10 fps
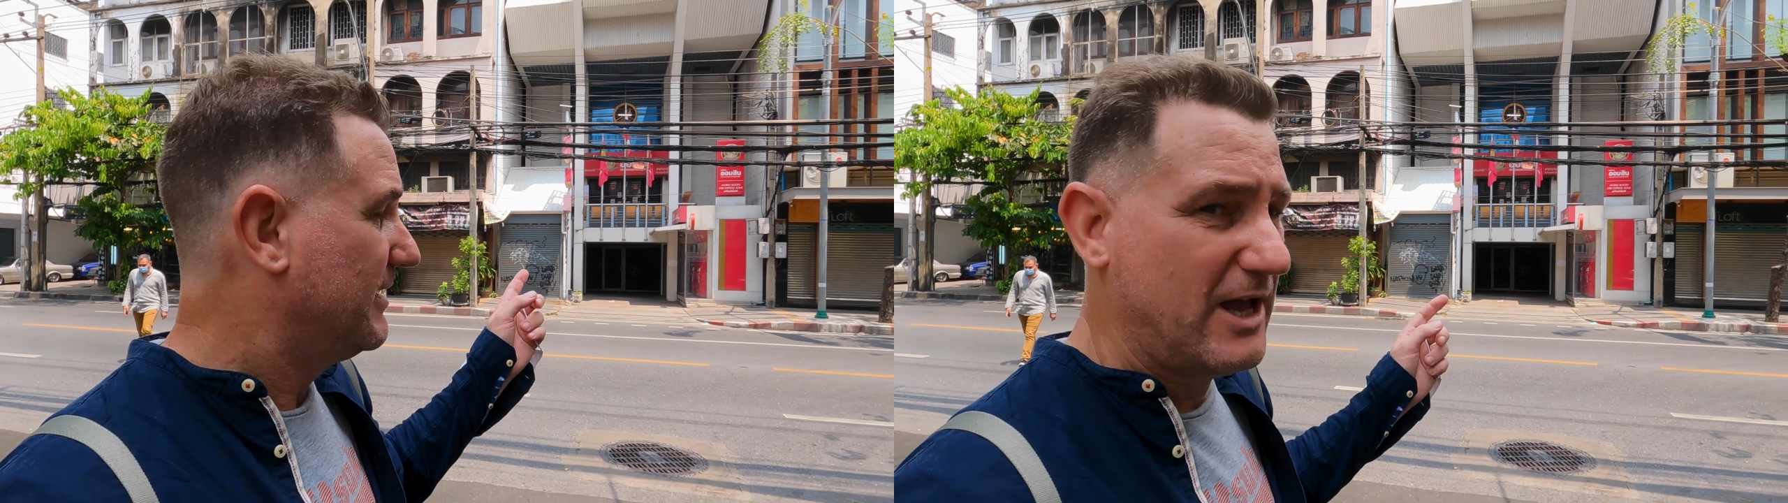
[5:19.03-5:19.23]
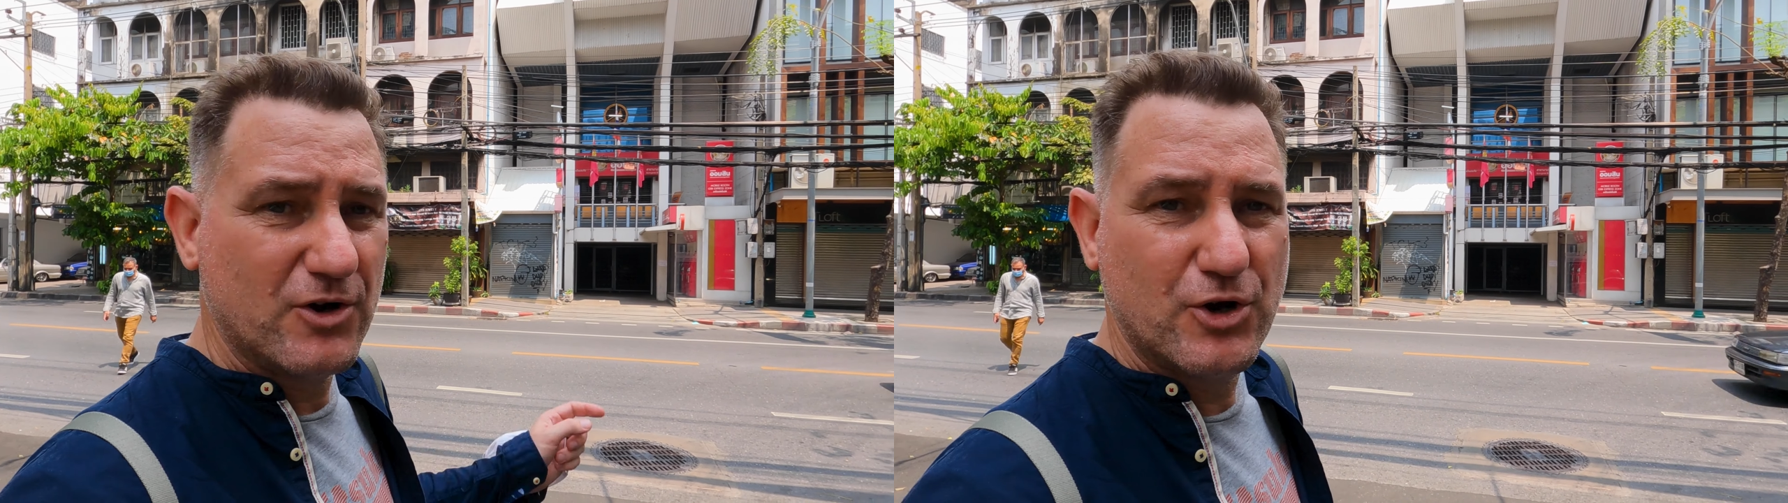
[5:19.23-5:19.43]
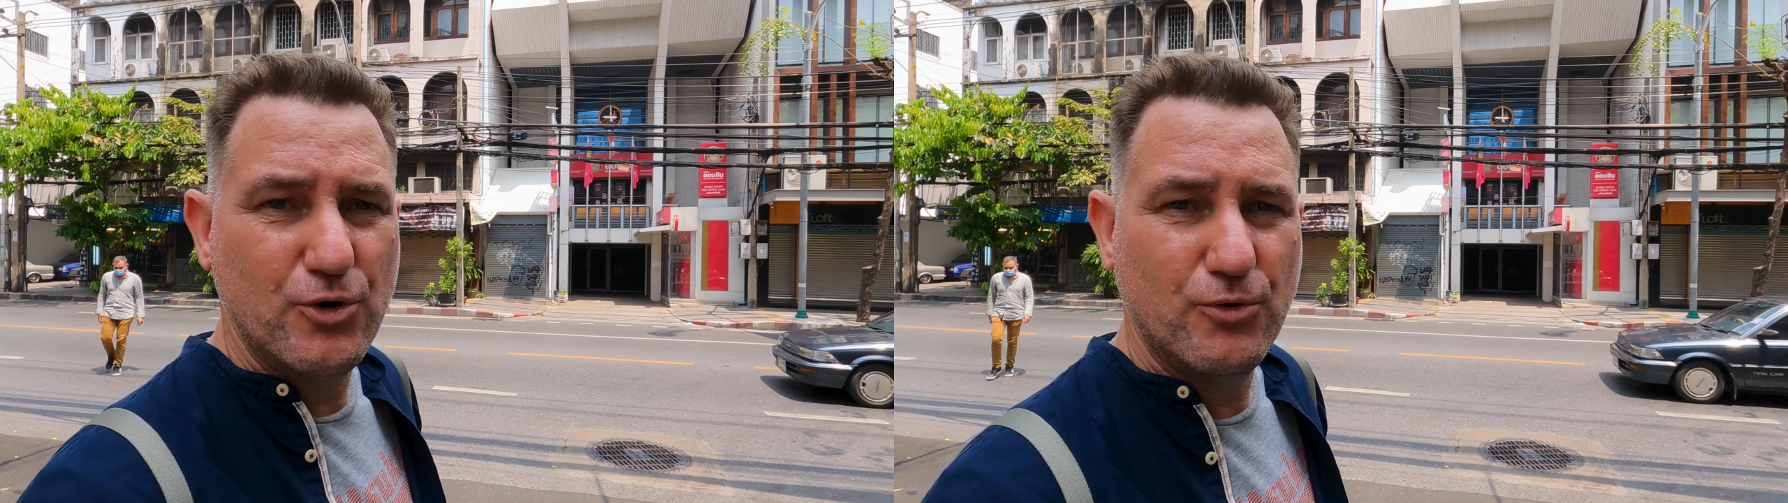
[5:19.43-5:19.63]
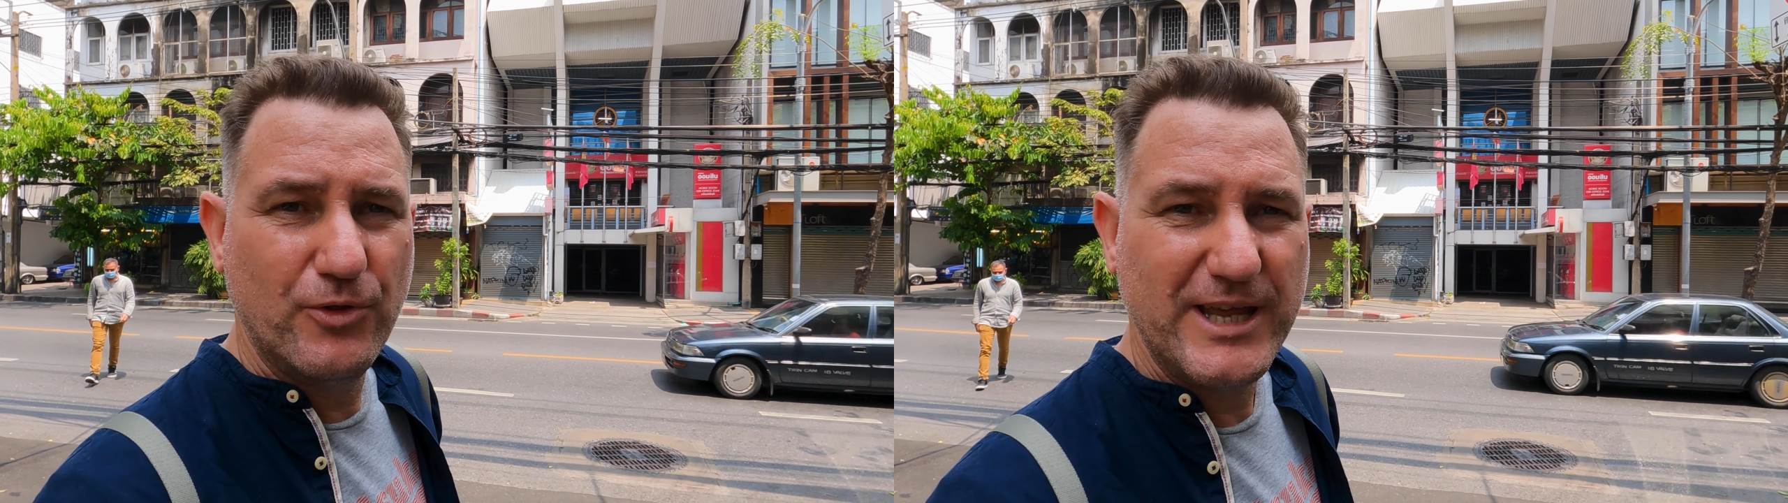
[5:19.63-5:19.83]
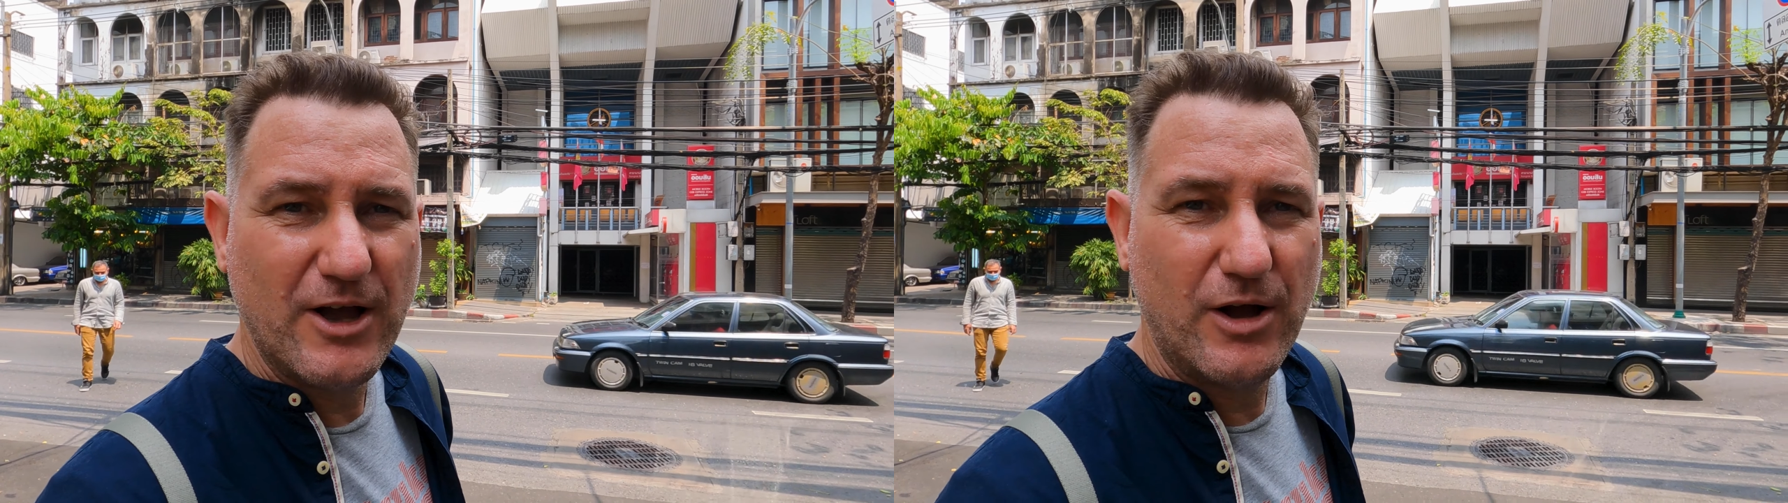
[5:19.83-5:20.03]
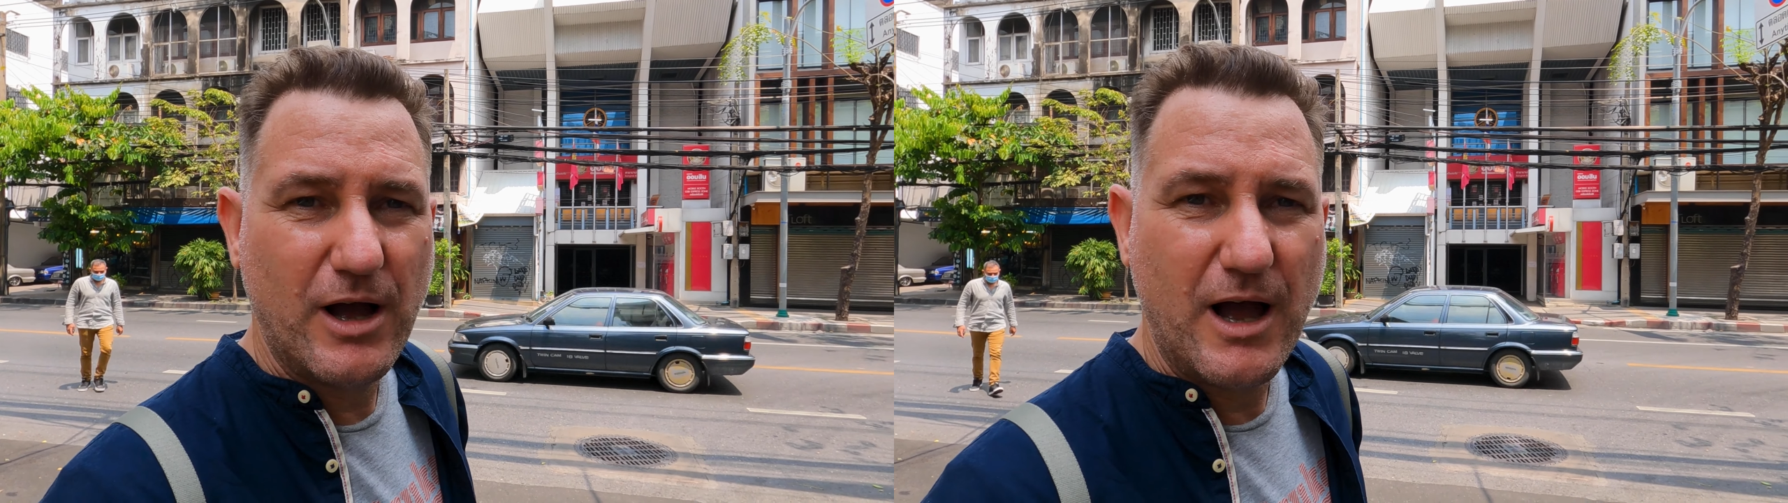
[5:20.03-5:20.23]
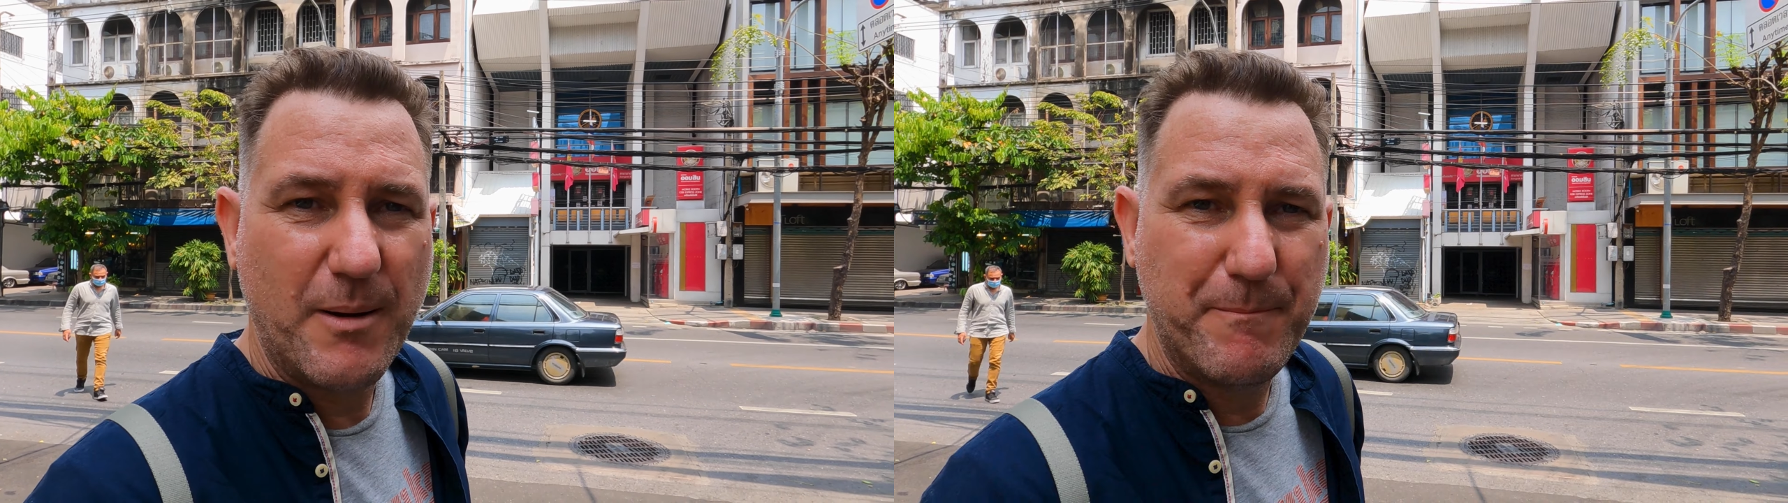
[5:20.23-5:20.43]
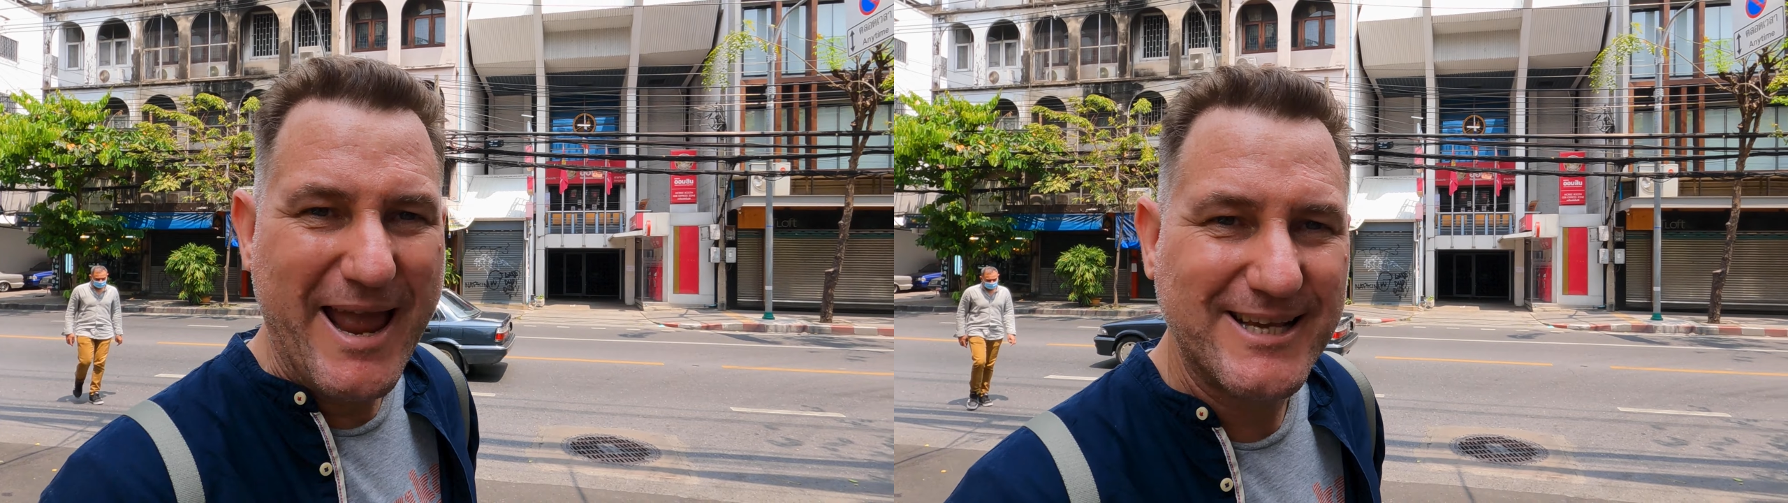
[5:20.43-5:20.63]
how cool the
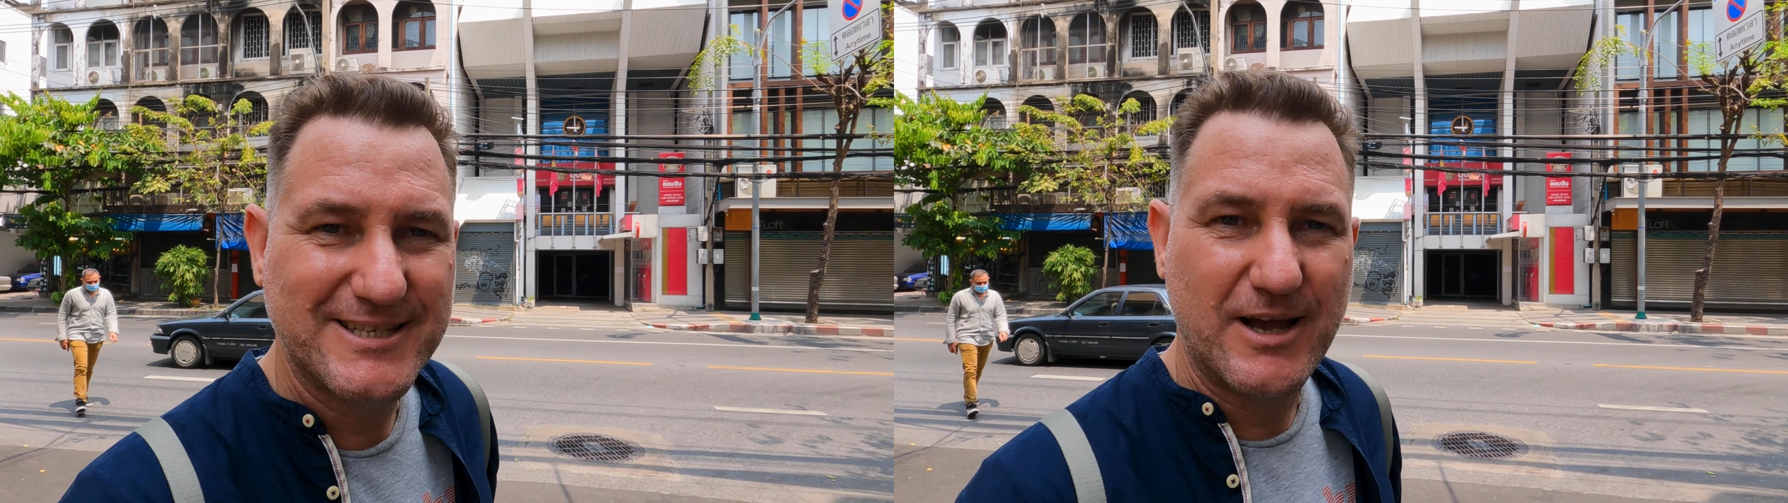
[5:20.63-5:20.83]
banks